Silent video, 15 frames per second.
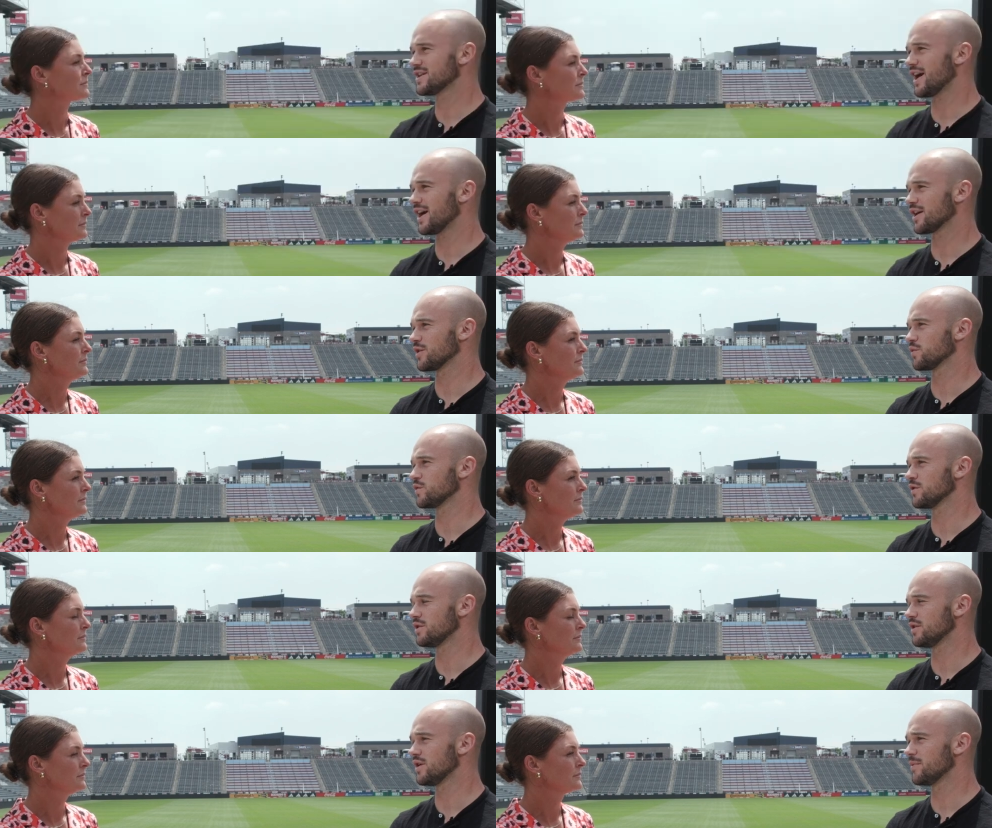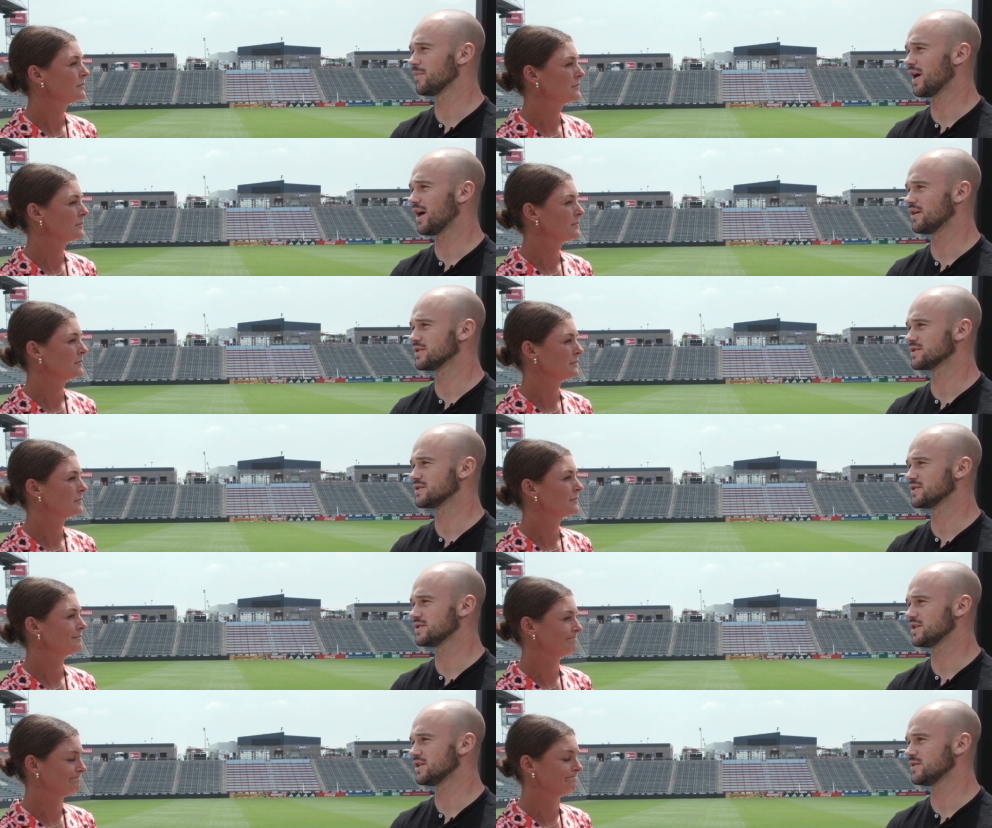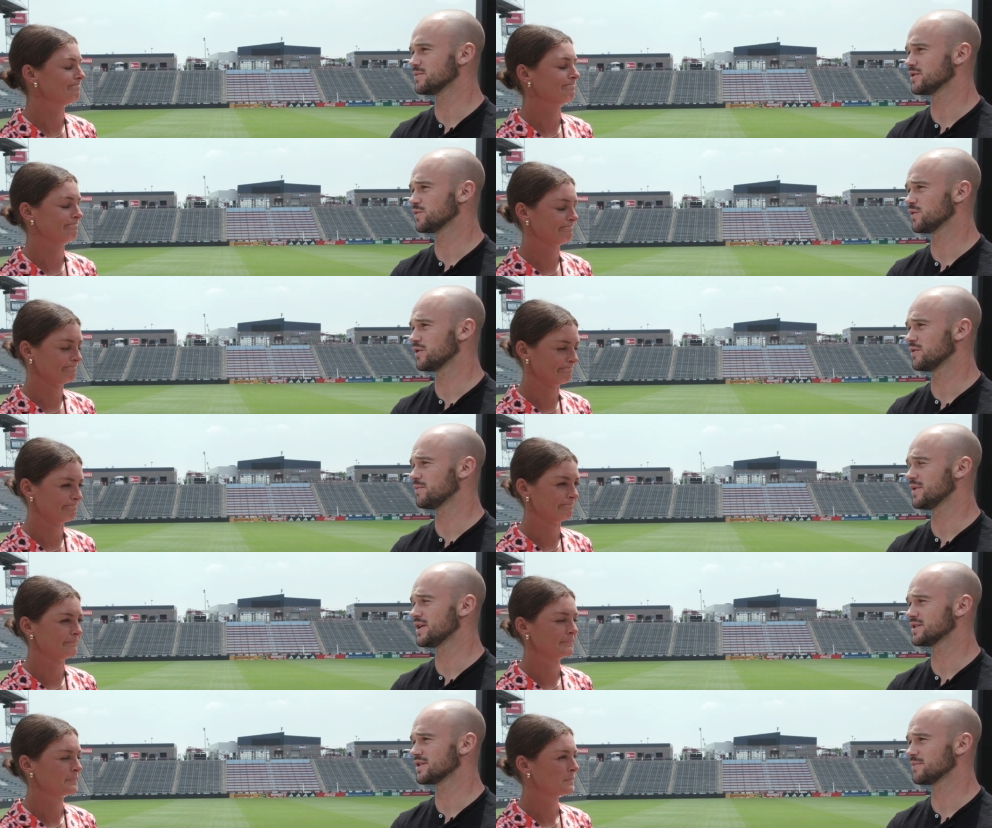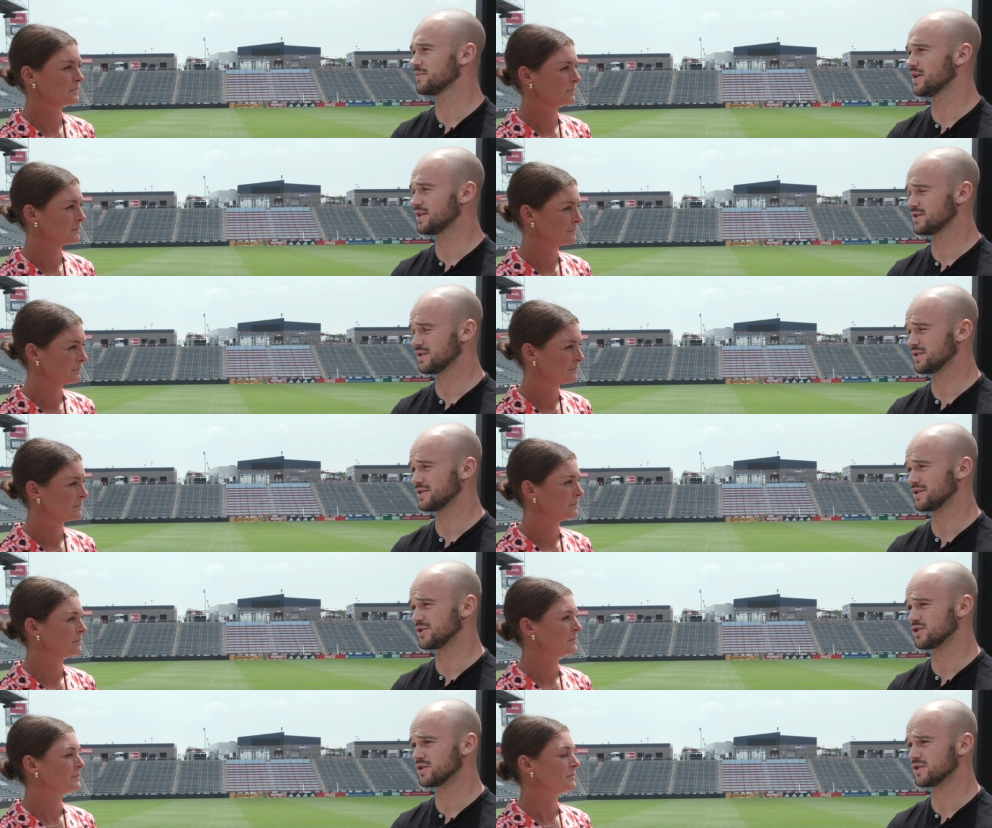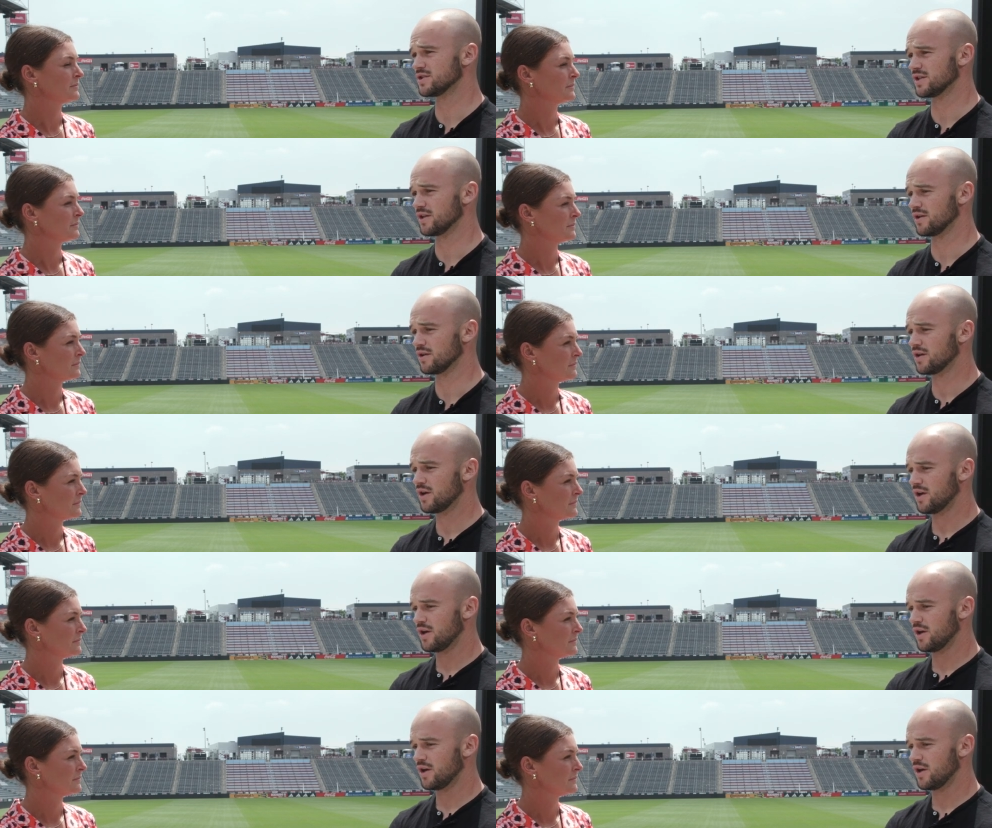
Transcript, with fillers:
Speaker 1: attack, it really unbalances teams. It really makes them make decisions. And